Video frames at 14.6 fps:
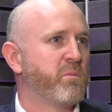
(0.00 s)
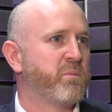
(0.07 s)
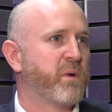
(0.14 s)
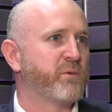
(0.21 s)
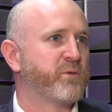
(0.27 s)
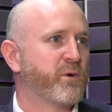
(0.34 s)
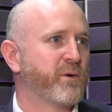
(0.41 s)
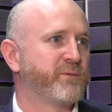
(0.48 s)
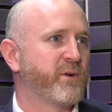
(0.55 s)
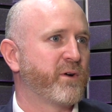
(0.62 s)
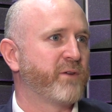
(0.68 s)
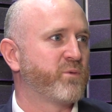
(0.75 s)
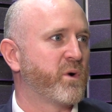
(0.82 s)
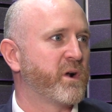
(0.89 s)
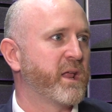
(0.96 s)
But for
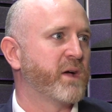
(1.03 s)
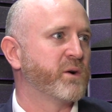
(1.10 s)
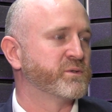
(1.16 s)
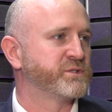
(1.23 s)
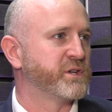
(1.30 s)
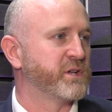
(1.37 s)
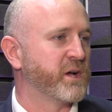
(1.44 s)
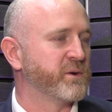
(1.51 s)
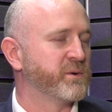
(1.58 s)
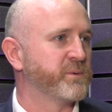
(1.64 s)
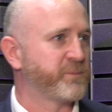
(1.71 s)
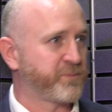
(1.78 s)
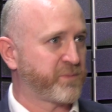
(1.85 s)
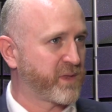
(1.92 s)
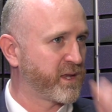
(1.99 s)
everyone else,
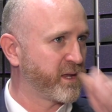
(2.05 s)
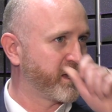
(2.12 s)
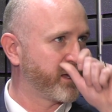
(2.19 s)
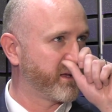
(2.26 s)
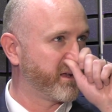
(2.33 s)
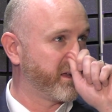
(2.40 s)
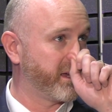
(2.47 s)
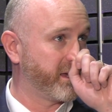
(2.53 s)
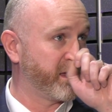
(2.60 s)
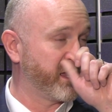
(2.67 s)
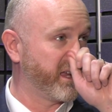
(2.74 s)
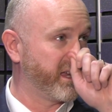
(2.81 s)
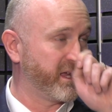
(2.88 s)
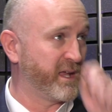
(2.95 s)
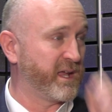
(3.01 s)

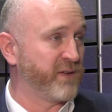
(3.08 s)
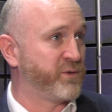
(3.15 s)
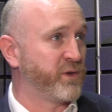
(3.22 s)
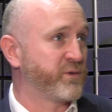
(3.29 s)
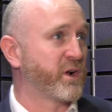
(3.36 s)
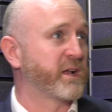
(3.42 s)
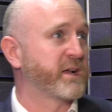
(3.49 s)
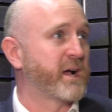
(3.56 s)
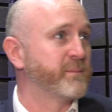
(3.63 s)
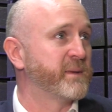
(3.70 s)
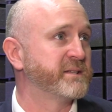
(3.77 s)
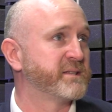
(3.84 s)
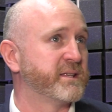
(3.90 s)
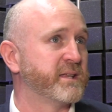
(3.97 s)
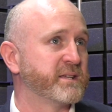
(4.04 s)
if you've got to come
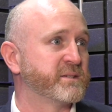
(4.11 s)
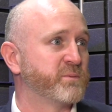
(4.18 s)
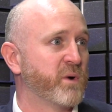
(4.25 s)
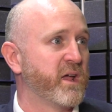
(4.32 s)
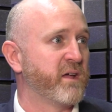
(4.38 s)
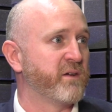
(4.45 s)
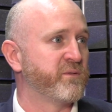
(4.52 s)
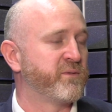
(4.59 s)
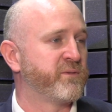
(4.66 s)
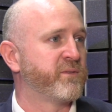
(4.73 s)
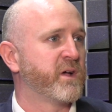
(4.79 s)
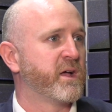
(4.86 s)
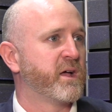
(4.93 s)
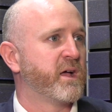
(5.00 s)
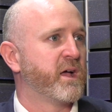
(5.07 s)
into this with
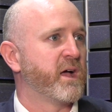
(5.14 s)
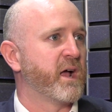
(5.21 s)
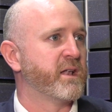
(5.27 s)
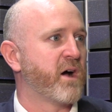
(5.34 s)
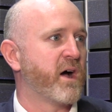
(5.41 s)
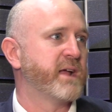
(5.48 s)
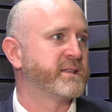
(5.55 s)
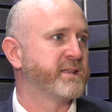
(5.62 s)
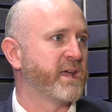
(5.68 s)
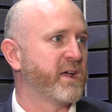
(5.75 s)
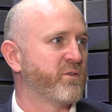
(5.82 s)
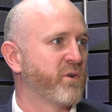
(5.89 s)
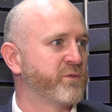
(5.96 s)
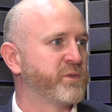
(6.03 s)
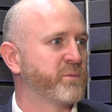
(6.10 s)
an
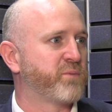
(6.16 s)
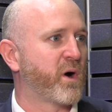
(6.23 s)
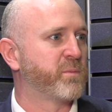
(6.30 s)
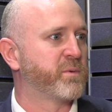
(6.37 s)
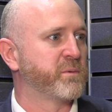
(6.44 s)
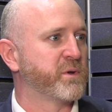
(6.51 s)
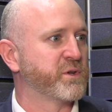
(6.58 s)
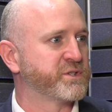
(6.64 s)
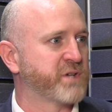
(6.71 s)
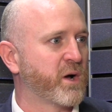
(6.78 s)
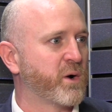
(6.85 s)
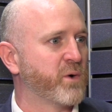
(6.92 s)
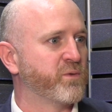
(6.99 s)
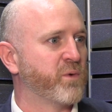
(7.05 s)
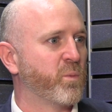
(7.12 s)
idea of the problem you
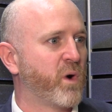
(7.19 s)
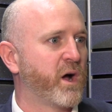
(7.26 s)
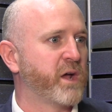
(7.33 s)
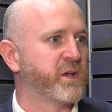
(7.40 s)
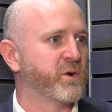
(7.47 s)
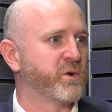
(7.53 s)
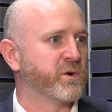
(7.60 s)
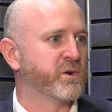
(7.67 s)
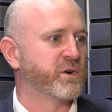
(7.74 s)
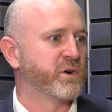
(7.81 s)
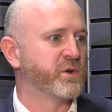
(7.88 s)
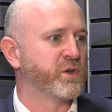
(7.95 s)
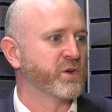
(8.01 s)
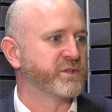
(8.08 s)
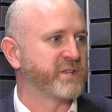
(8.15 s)
solve and why you're
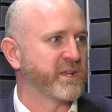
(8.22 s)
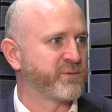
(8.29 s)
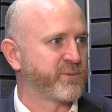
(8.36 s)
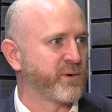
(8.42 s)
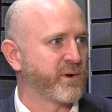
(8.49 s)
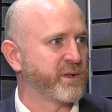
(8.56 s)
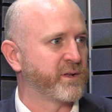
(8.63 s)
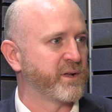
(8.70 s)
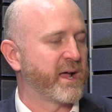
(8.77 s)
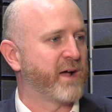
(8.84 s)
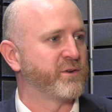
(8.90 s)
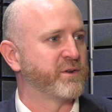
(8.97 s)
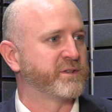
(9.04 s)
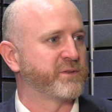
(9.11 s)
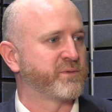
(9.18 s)
different, how
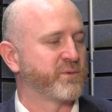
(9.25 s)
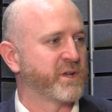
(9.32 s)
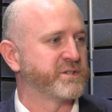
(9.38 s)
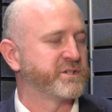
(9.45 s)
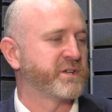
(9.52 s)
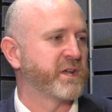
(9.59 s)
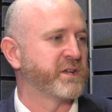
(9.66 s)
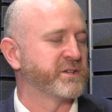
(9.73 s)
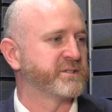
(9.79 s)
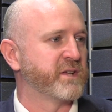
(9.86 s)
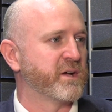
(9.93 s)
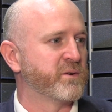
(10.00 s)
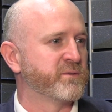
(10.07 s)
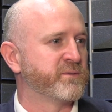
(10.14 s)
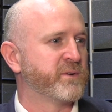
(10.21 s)
you differentiate
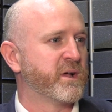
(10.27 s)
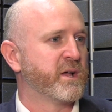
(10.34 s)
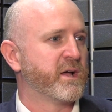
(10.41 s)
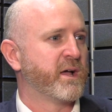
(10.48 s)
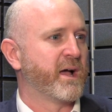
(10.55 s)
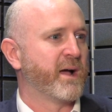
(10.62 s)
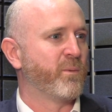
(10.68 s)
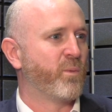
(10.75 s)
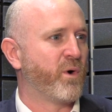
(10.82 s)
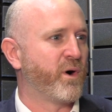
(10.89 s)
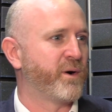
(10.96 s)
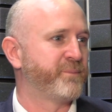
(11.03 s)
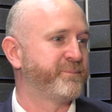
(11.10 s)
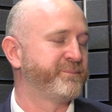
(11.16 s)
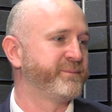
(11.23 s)
yourself, and
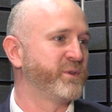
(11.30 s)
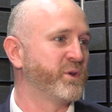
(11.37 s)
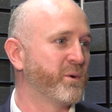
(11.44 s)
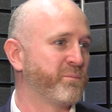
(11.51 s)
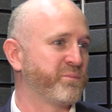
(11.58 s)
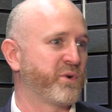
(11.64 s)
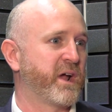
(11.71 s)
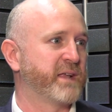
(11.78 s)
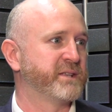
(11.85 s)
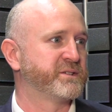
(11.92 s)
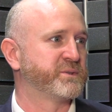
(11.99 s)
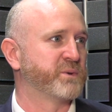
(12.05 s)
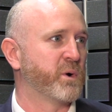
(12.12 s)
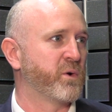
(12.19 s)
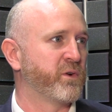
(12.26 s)
what your brand
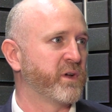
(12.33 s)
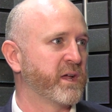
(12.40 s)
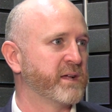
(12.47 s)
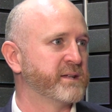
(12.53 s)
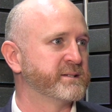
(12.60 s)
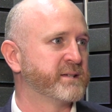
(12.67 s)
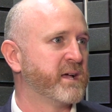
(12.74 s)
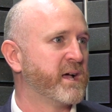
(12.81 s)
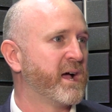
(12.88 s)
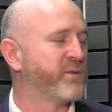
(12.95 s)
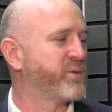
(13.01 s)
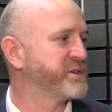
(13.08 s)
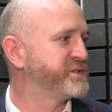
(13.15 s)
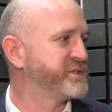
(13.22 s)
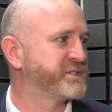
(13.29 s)
story is,
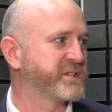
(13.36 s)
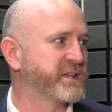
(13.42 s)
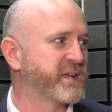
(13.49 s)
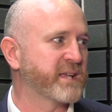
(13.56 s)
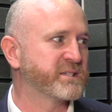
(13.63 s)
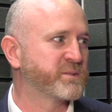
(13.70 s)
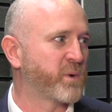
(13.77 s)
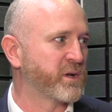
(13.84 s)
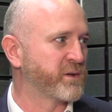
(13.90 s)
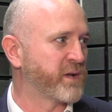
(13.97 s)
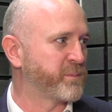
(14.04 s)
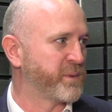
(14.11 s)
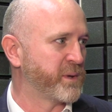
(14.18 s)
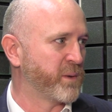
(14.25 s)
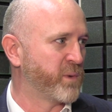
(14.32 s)
otherwise you're just going to get swallowed
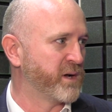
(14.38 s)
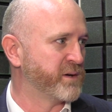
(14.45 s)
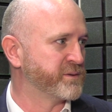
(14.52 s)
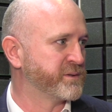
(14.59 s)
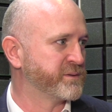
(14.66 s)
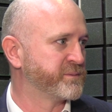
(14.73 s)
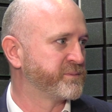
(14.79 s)
up in the world.